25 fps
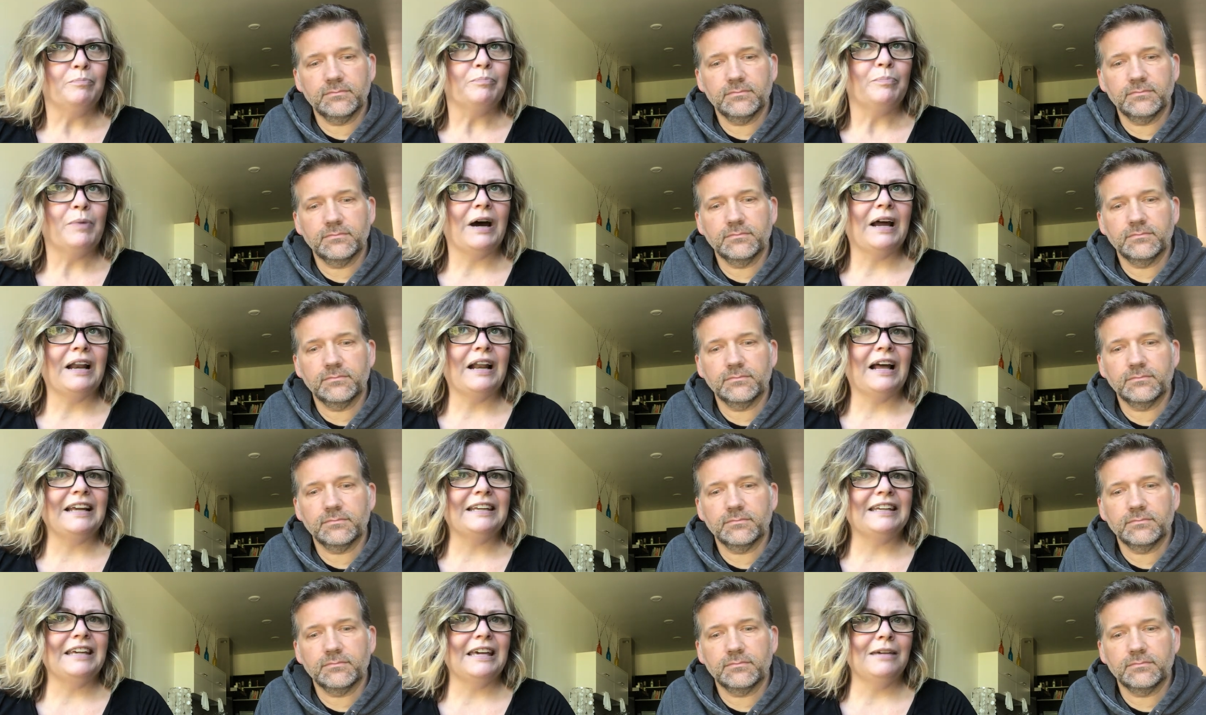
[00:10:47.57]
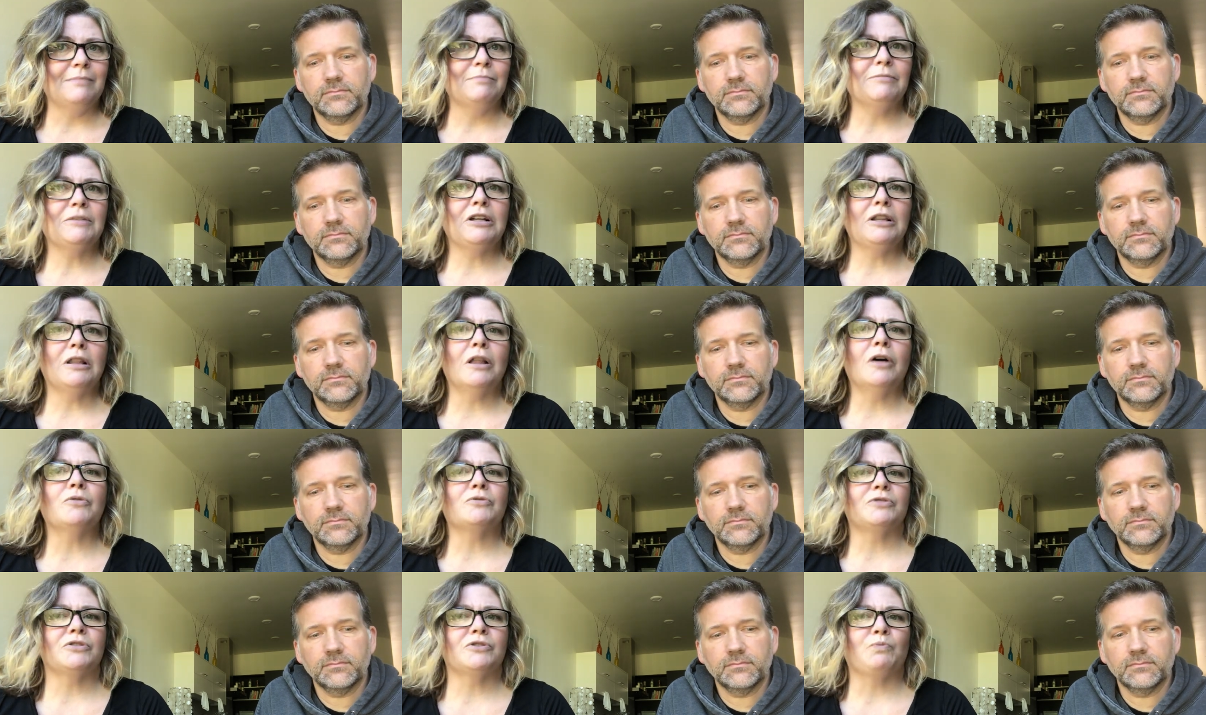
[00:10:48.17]
Speaker 1: but I came
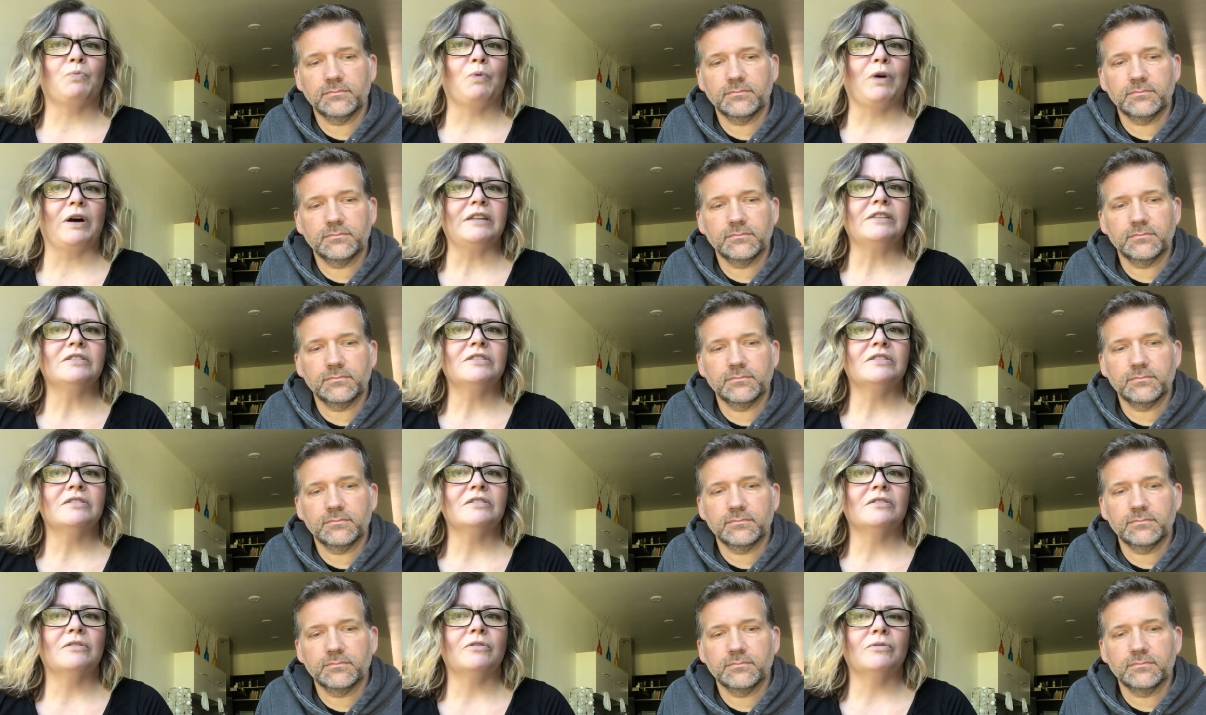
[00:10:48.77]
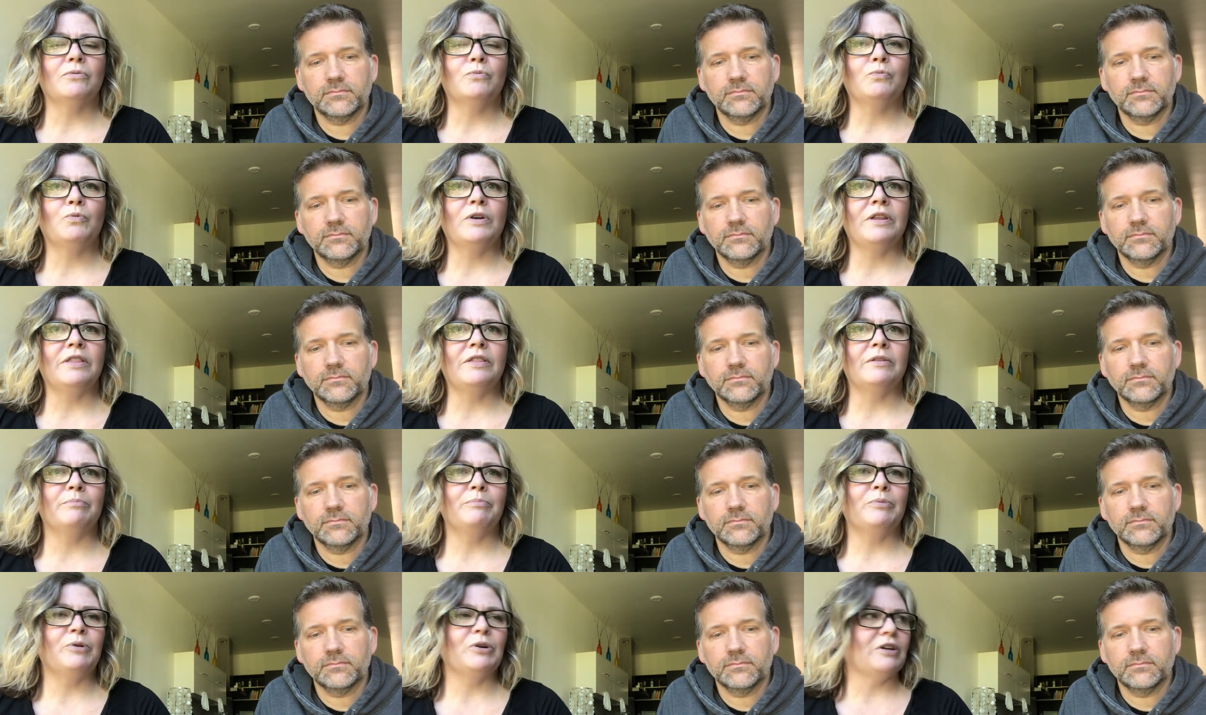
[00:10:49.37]
close once with
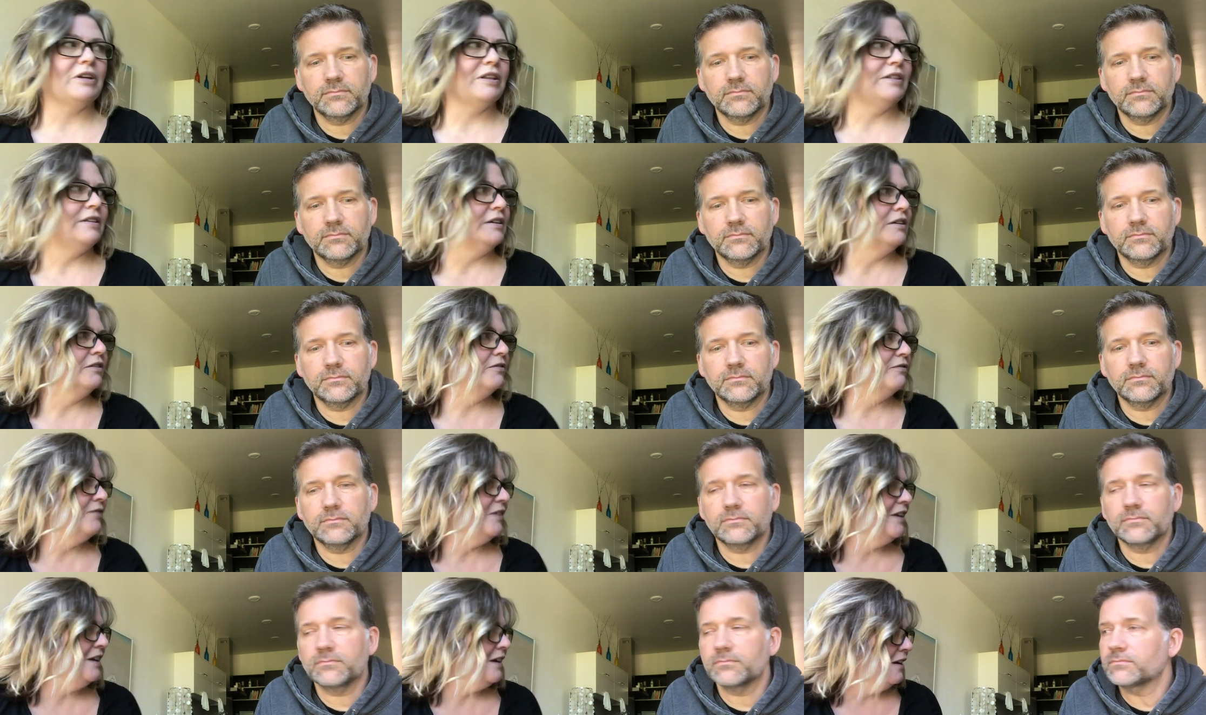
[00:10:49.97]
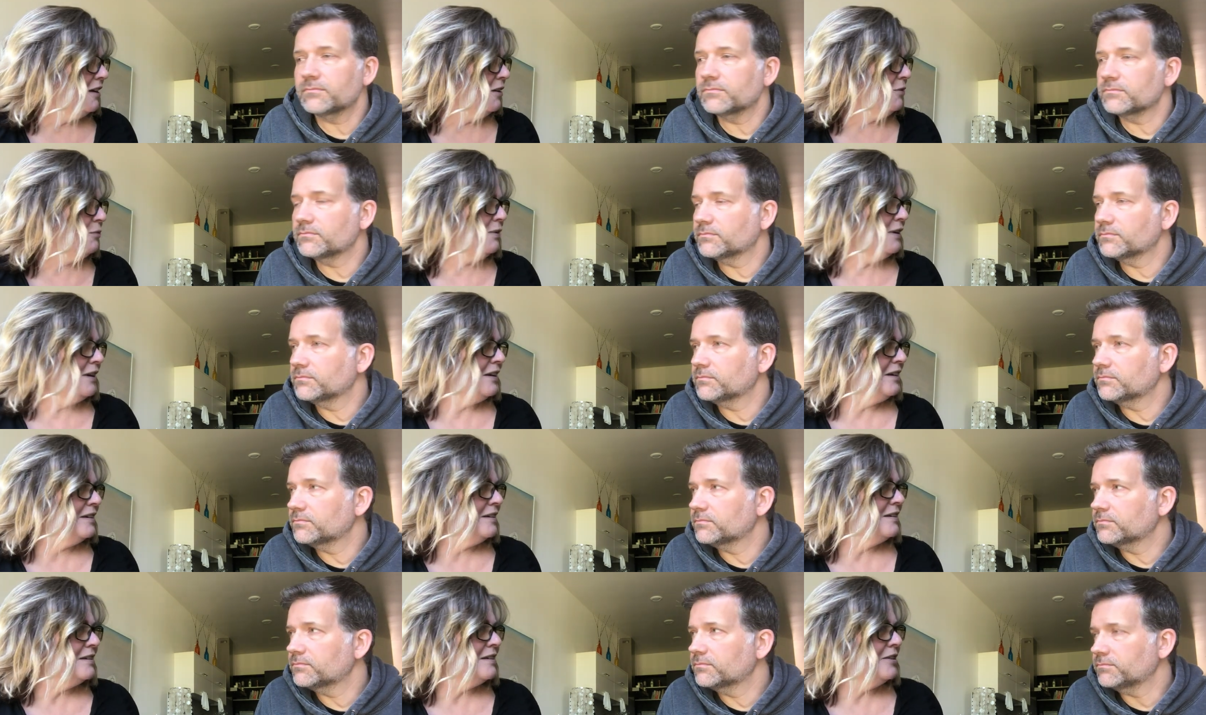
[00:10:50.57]
a book in the Infinity
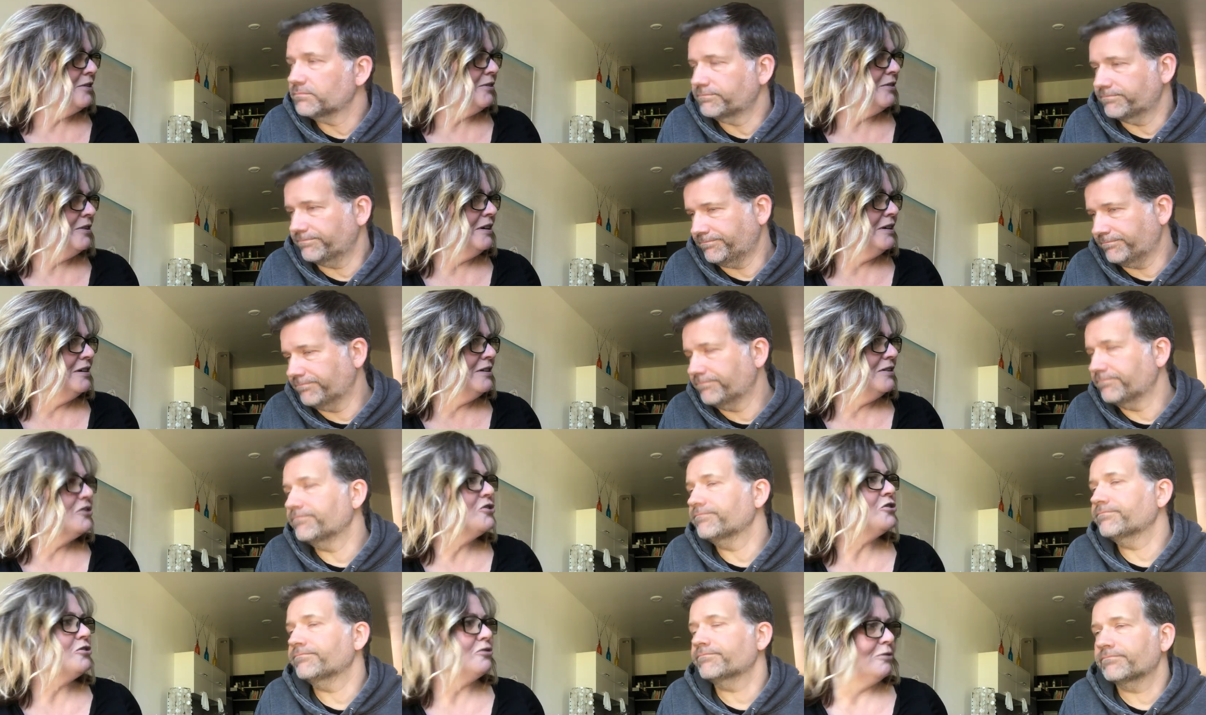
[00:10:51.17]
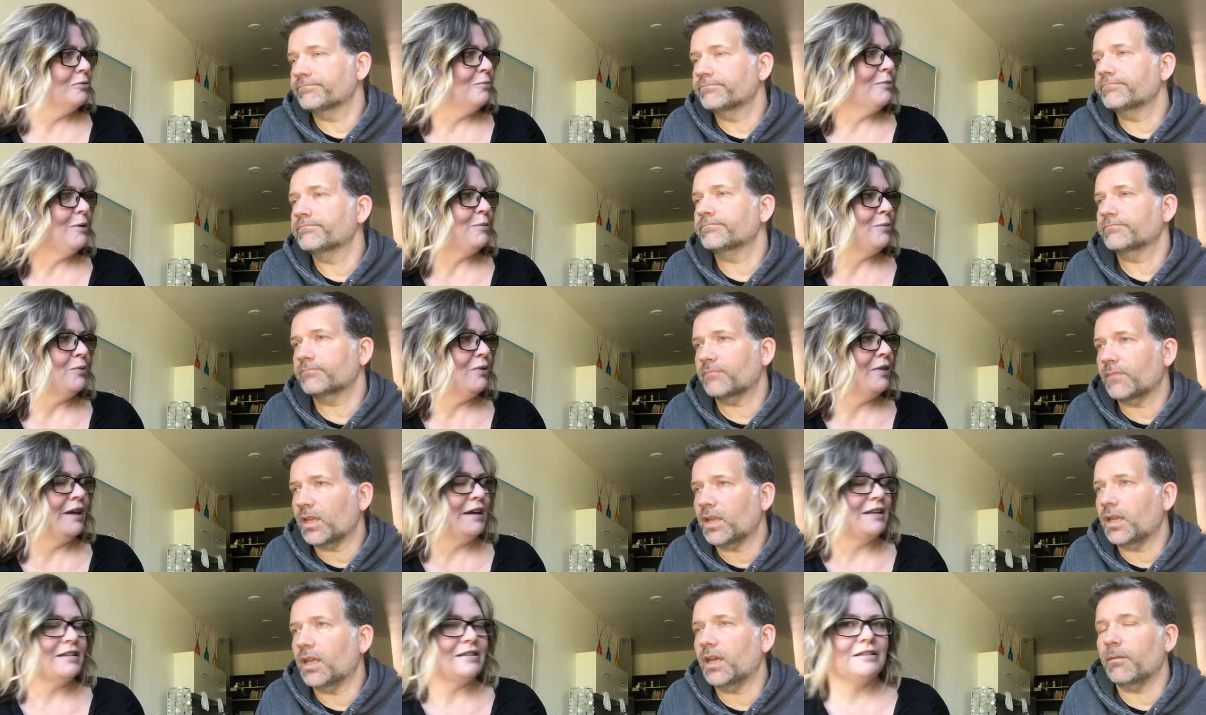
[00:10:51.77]
Ring series. Mm -hmm. Do you
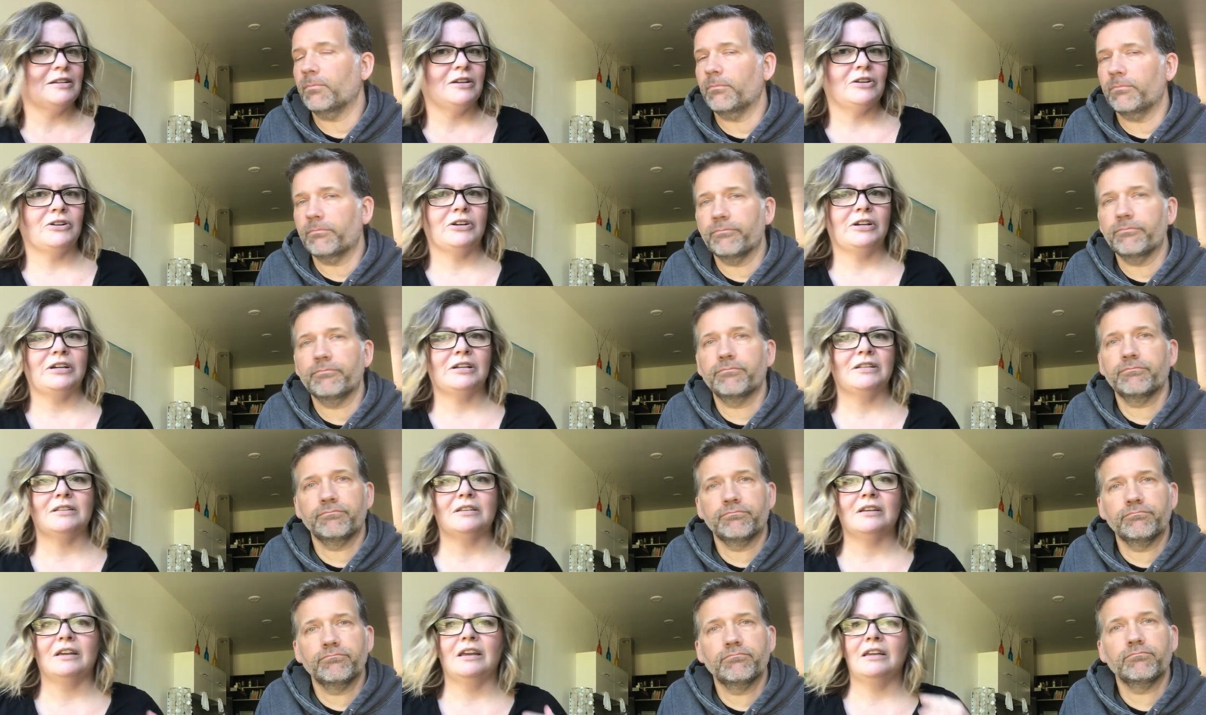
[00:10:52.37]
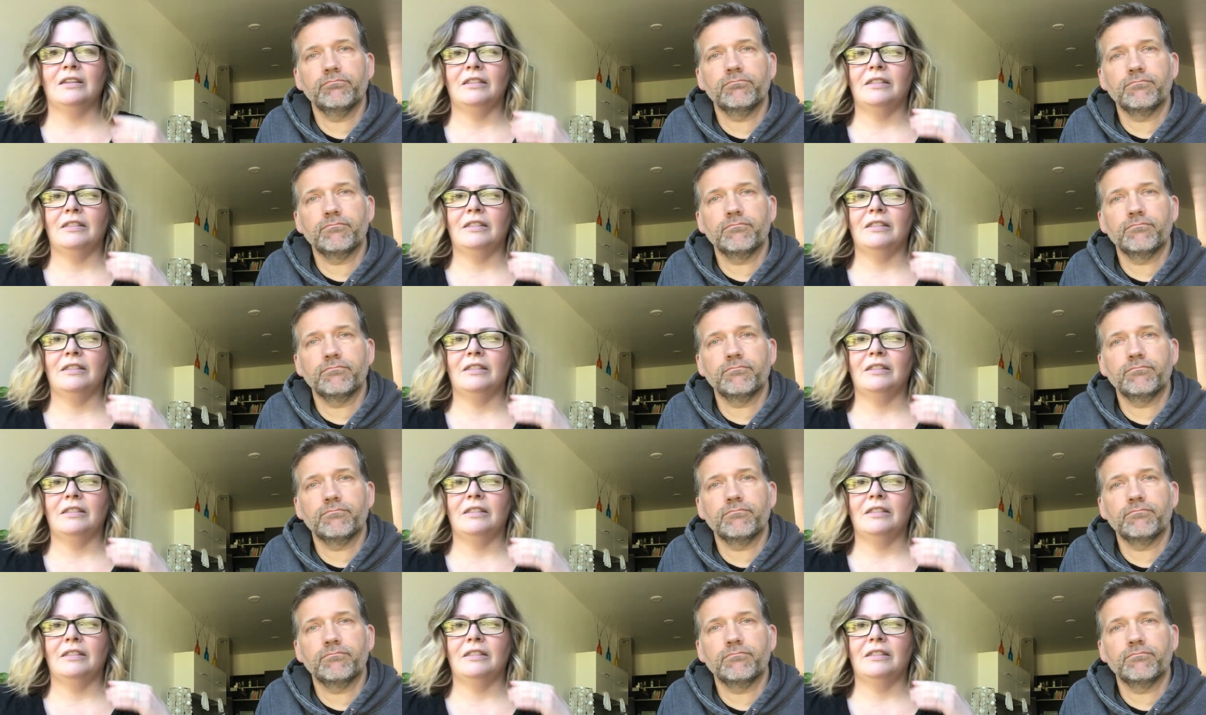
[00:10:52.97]
remember that yep. series?